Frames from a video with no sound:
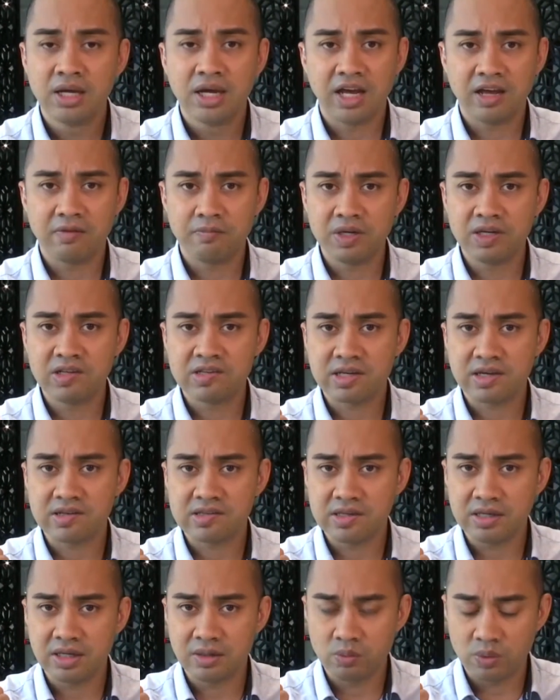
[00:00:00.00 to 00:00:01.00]
I've been
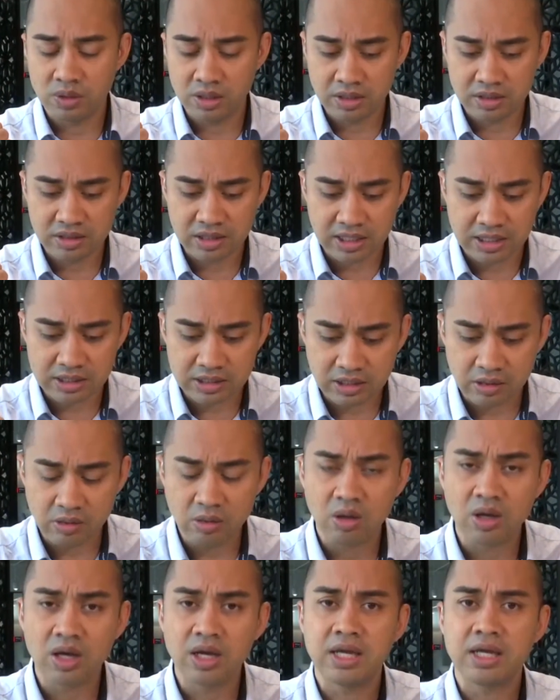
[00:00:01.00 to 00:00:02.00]
discussing it with uh,
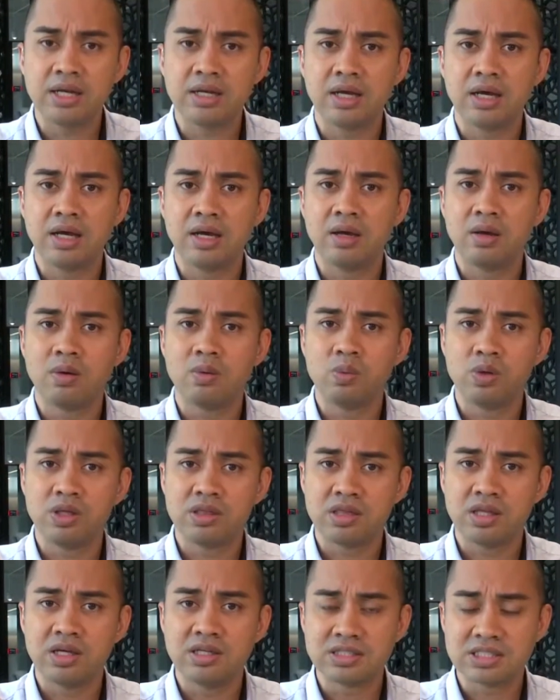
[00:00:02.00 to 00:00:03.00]
Deloitte, uh, with
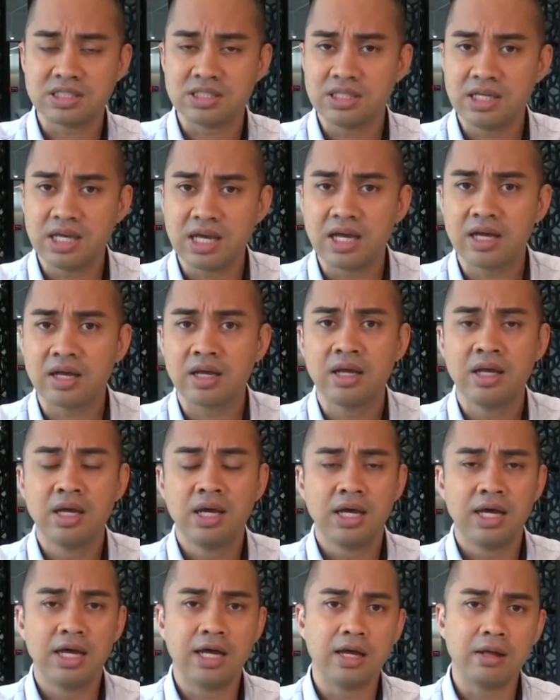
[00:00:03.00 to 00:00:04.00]
Ernst & Young,
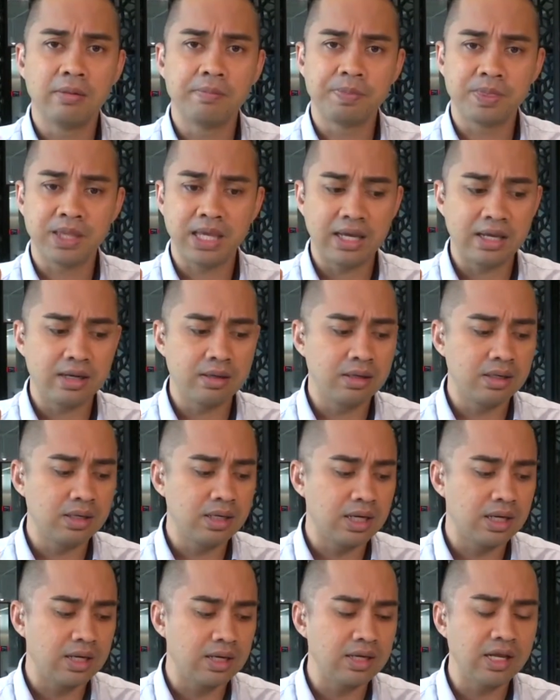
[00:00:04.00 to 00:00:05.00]
um, and
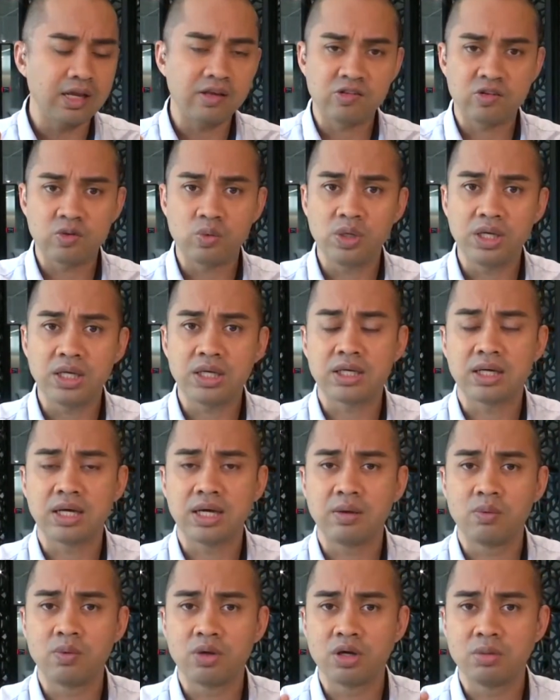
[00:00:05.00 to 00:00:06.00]
uh, next week
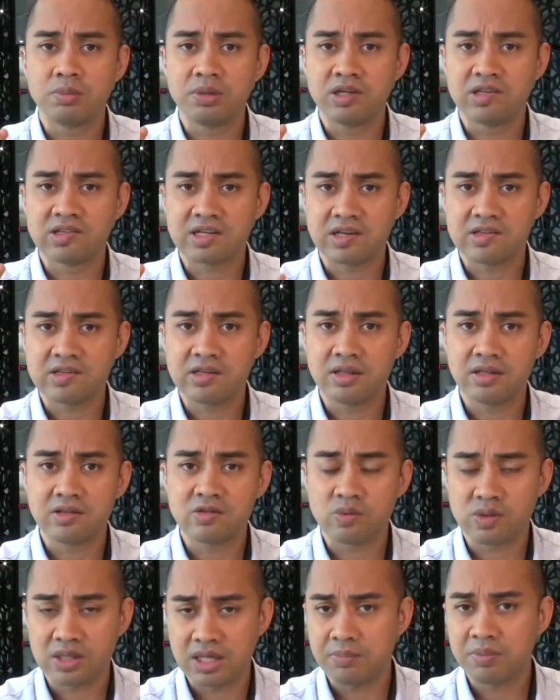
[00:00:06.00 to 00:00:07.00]
uh, we're going to be discussing
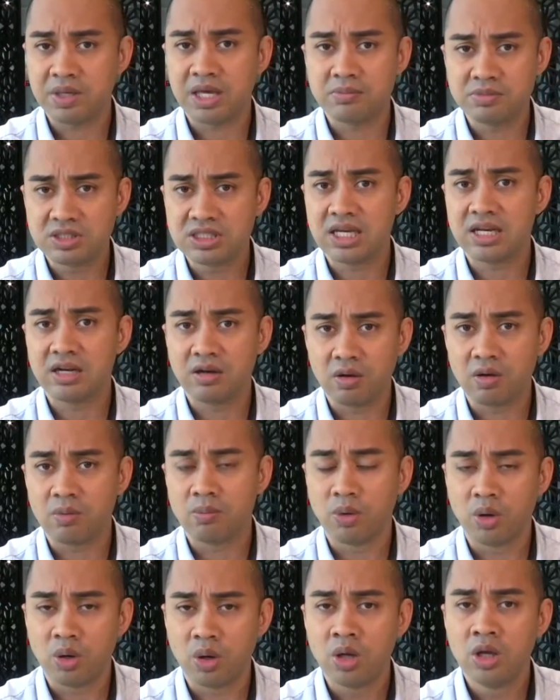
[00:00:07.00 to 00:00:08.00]
this with KPMG and a lot
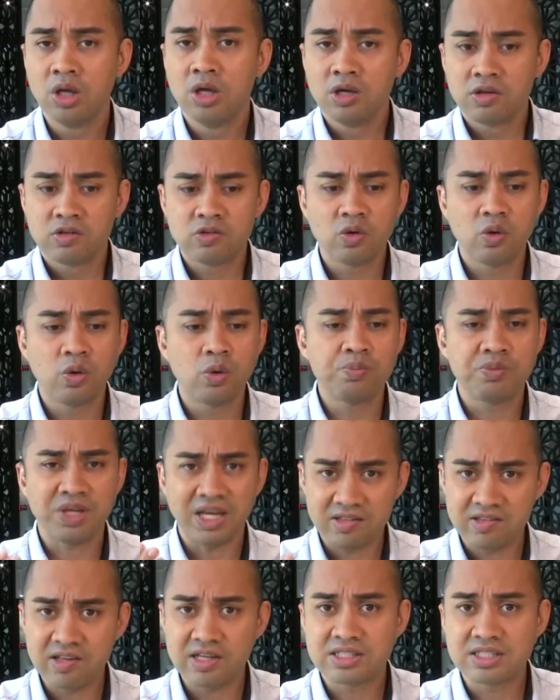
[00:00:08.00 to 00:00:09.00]
more. So
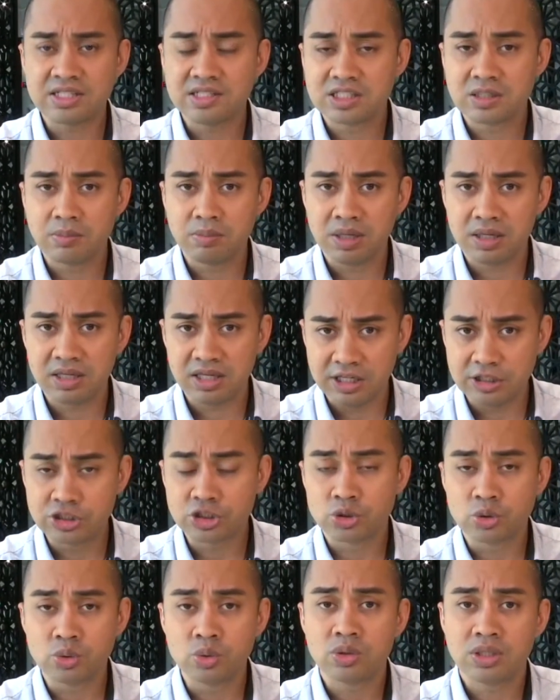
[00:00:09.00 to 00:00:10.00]
taxation is a big
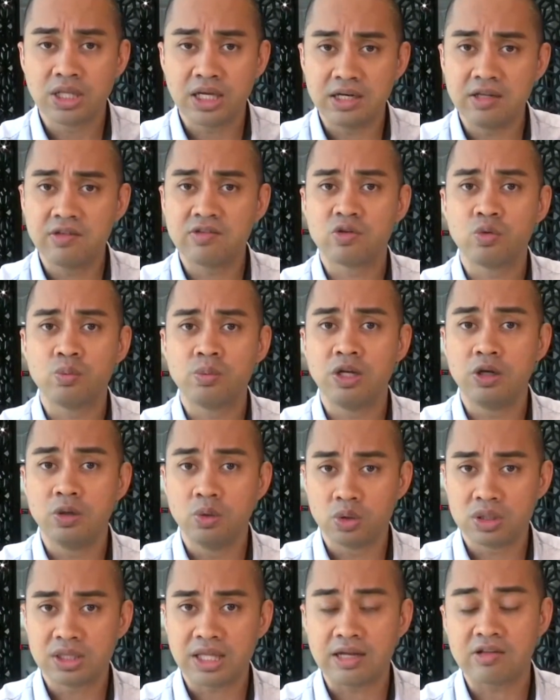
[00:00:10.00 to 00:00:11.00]
issue that needs to be
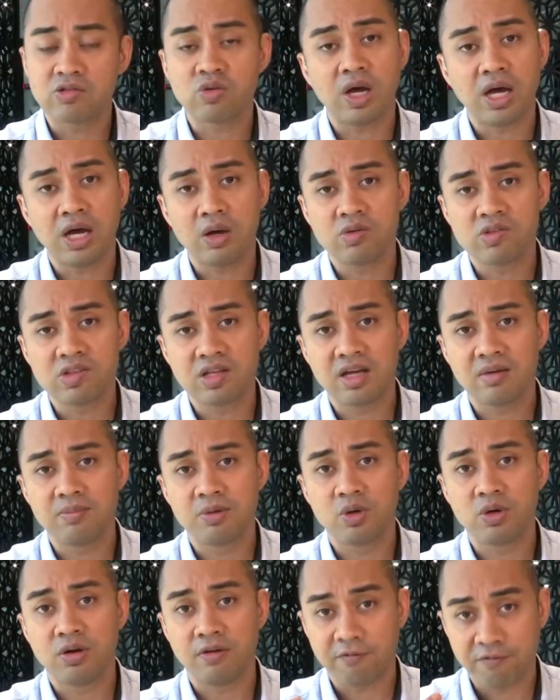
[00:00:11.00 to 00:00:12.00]
looked at. So how is the
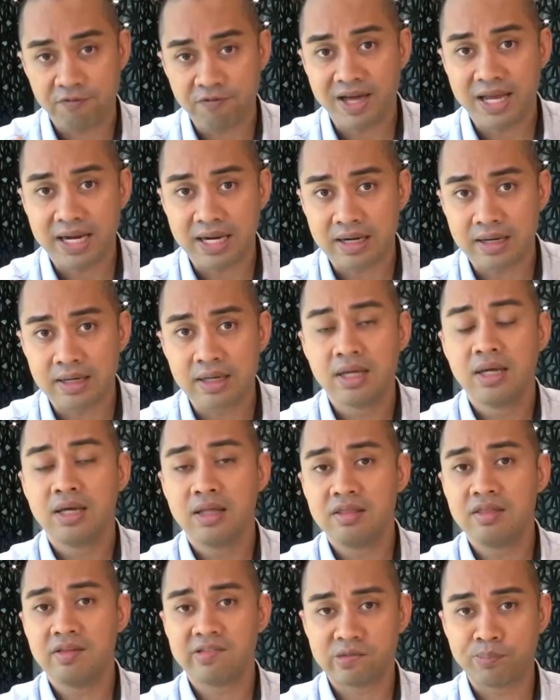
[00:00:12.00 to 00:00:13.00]
government going to fund
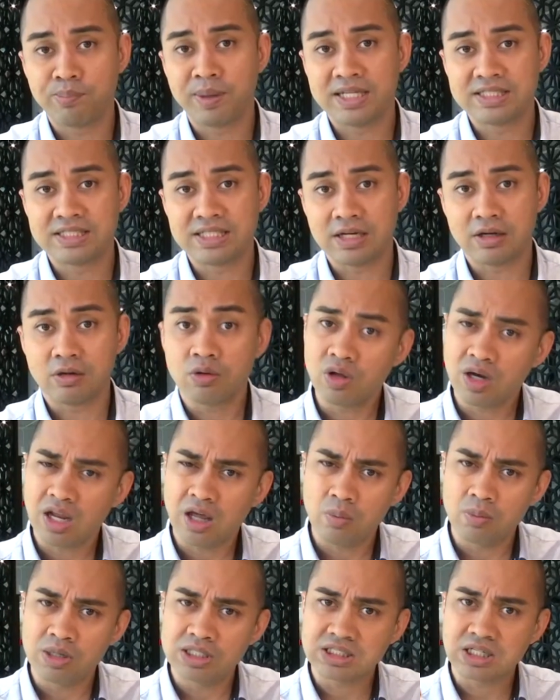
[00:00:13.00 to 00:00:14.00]
this budget? Not
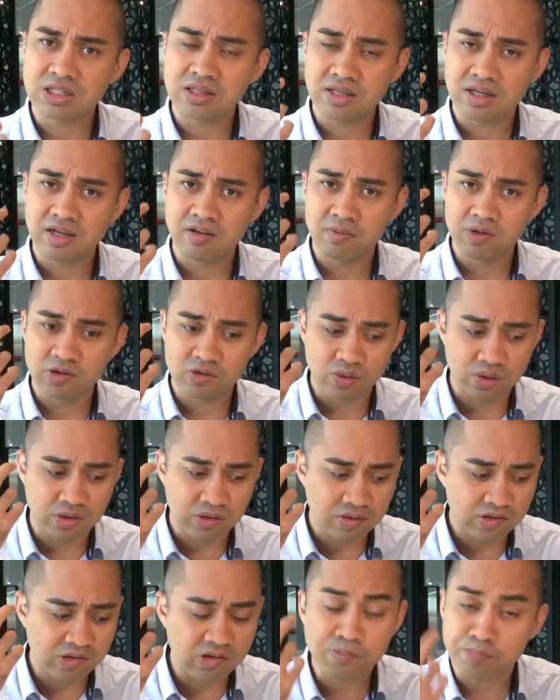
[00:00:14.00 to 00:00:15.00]
how much the government is going
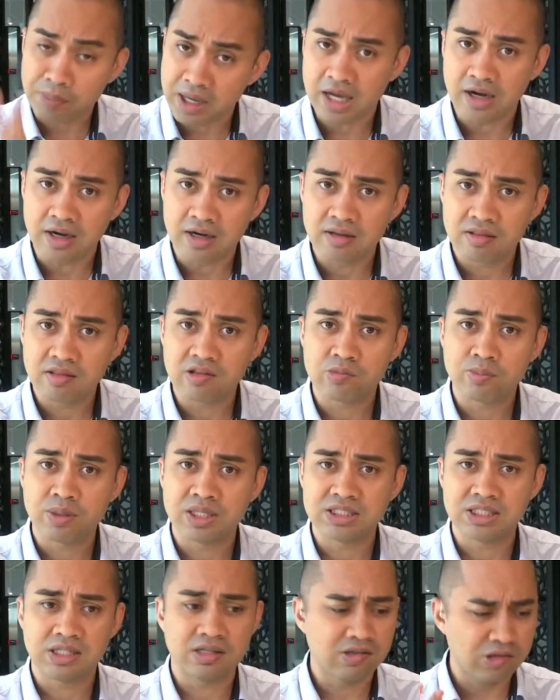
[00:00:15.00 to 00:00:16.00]
to spend this
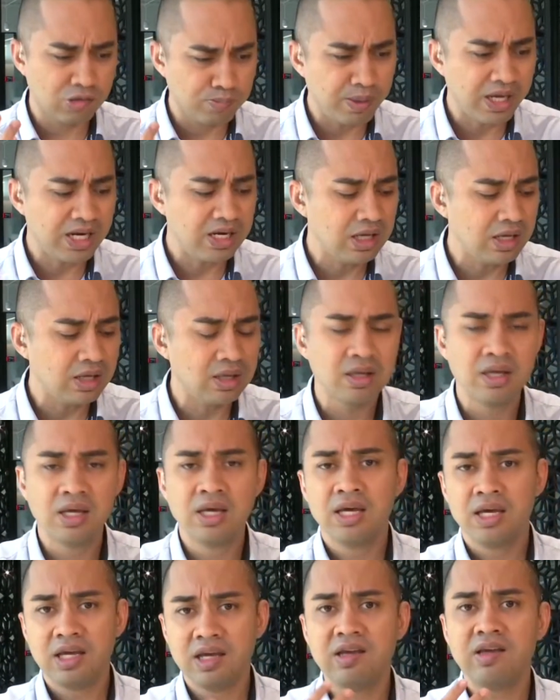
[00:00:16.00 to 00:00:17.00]
budget. Spending
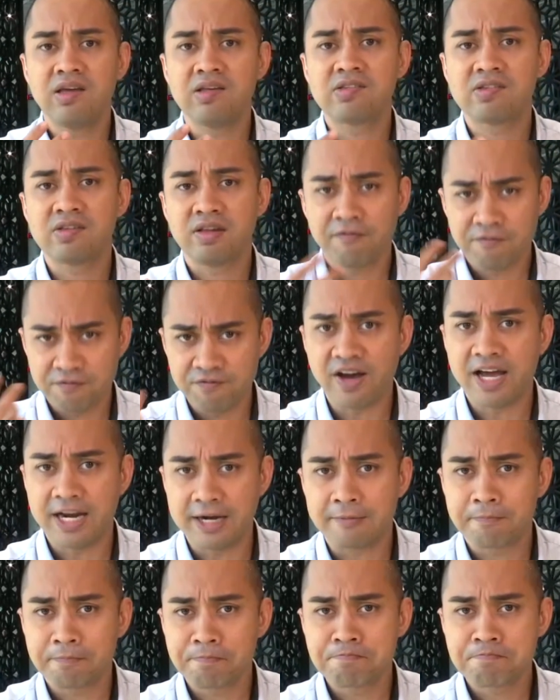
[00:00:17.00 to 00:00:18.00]
is fun,
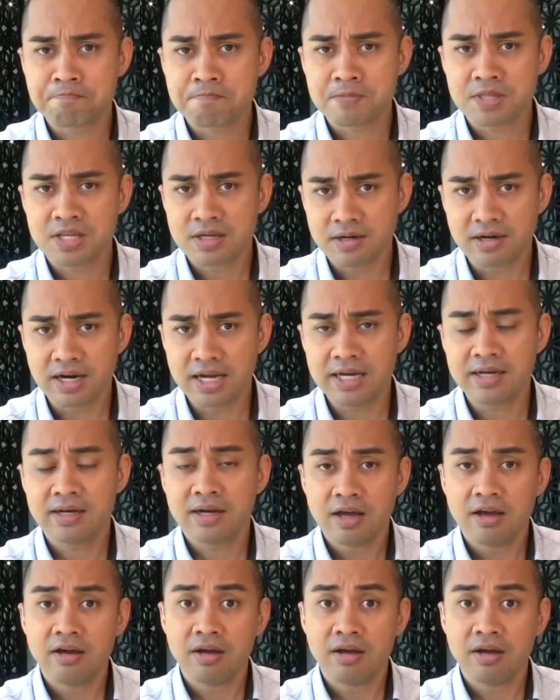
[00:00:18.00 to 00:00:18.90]
right?